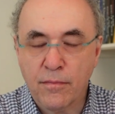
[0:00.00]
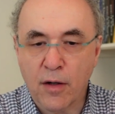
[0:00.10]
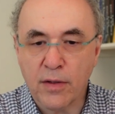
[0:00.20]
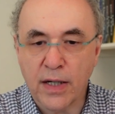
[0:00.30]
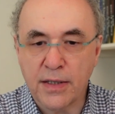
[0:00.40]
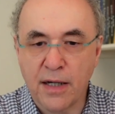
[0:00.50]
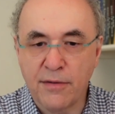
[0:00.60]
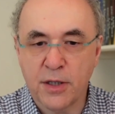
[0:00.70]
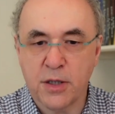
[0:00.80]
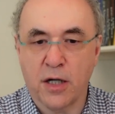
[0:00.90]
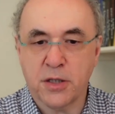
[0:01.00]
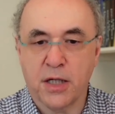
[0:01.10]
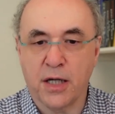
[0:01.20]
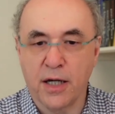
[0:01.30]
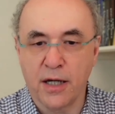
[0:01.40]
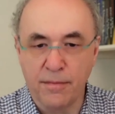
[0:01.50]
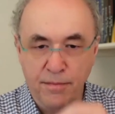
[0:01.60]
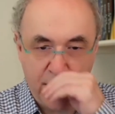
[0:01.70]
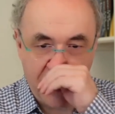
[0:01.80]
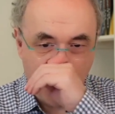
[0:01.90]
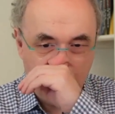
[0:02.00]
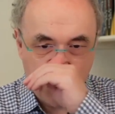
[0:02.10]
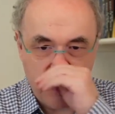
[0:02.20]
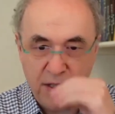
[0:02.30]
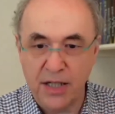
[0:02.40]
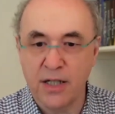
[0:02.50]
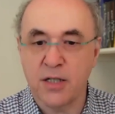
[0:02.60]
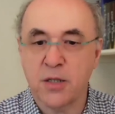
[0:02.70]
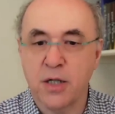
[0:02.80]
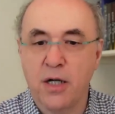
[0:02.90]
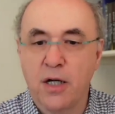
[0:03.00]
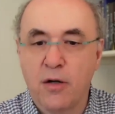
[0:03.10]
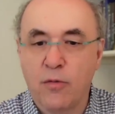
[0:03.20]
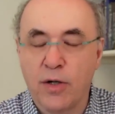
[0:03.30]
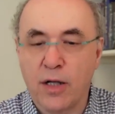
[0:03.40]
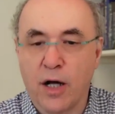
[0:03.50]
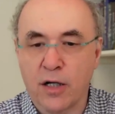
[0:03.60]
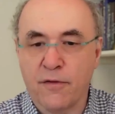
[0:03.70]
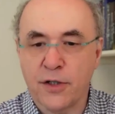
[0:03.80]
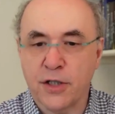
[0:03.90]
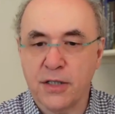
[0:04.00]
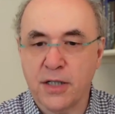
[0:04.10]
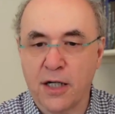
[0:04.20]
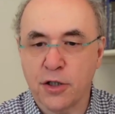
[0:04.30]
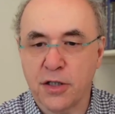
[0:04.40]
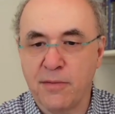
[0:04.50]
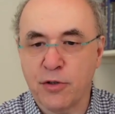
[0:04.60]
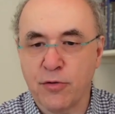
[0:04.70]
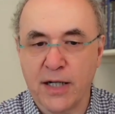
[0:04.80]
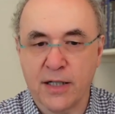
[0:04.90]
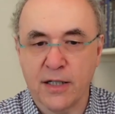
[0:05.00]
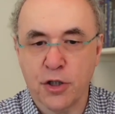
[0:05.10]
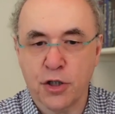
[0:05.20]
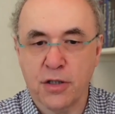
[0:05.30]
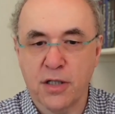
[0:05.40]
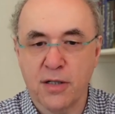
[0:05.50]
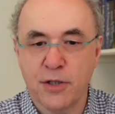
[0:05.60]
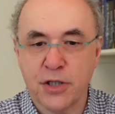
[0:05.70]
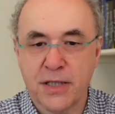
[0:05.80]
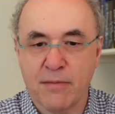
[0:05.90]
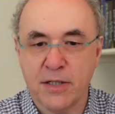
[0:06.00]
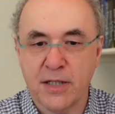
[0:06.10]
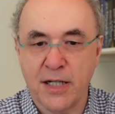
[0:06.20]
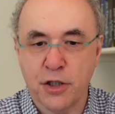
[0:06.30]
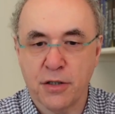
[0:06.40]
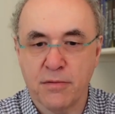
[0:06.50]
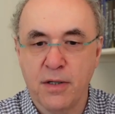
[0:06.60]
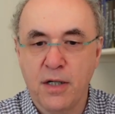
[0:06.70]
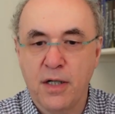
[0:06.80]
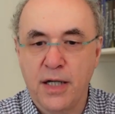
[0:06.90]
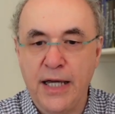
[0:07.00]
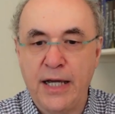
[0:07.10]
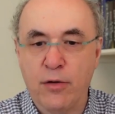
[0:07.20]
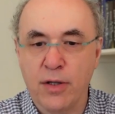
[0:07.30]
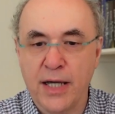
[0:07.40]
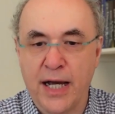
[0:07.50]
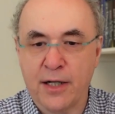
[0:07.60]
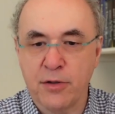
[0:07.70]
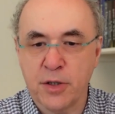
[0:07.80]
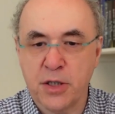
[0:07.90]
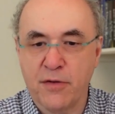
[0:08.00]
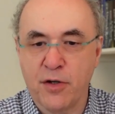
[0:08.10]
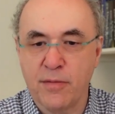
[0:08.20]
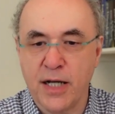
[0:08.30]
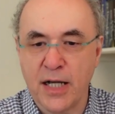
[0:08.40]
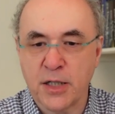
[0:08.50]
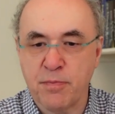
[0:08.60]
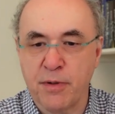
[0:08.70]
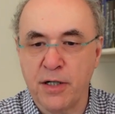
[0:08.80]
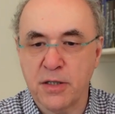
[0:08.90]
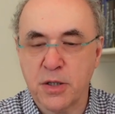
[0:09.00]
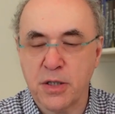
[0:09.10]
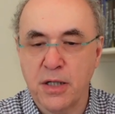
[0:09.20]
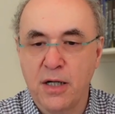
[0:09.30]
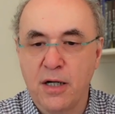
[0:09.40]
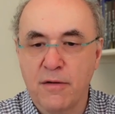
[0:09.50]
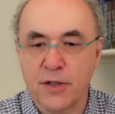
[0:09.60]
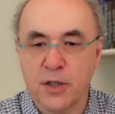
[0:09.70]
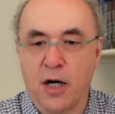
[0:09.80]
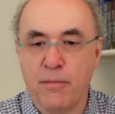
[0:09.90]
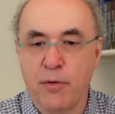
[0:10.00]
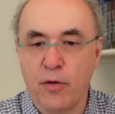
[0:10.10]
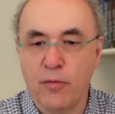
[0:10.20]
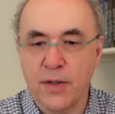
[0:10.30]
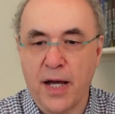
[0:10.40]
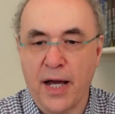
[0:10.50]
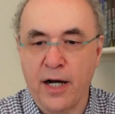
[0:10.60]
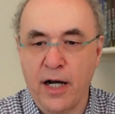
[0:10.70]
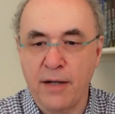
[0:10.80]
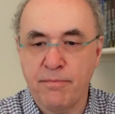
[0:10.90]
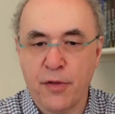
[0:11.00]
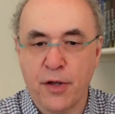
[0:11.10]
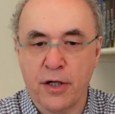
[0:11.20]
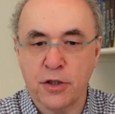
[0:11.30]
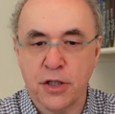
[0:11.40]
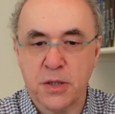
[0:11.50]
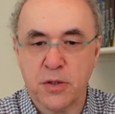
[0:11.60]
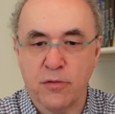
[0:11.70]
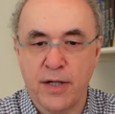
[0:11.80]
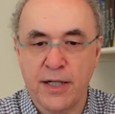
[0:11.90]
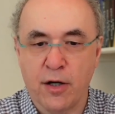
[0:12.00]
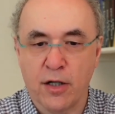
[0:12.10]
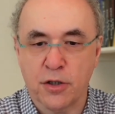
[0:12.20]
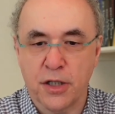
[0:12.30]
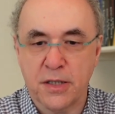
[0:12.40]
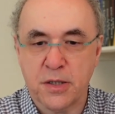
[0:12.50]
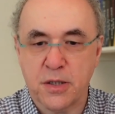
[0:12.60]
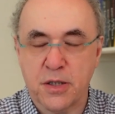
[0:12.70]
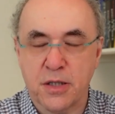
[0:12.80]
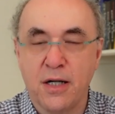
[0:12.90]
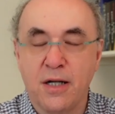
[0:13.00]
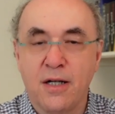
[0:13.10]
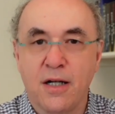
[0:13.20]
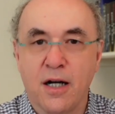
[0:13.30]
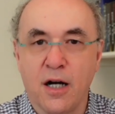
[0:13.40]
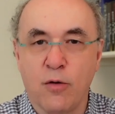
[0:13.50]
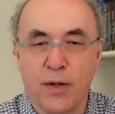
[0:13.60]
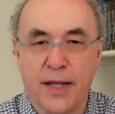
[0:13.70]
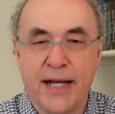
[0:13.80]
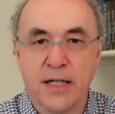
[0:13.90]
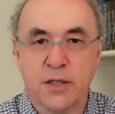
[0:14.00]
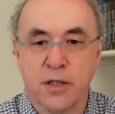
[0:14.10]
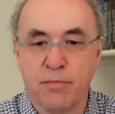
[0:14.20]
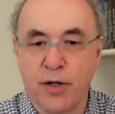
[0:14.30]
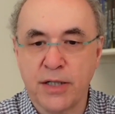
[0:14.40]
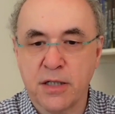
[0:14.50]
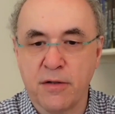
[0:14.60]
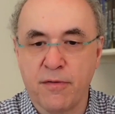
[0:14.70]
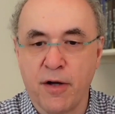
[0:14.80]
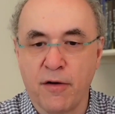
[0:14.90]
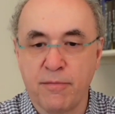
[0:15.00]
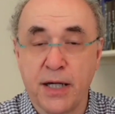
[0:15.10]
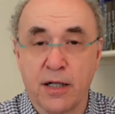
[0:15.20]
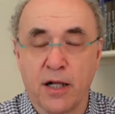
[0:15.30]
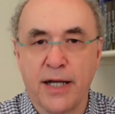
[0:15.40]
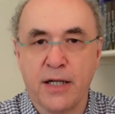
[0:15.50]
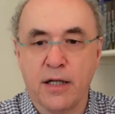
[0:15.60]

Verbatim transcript: okay, David is asking here. In the next 20 years, will artificial intelligent image recognition and image segmentation equal the accuracy of human experts? for example, with AI pathologists or radiologists? Uh, will they get to the point of, of being like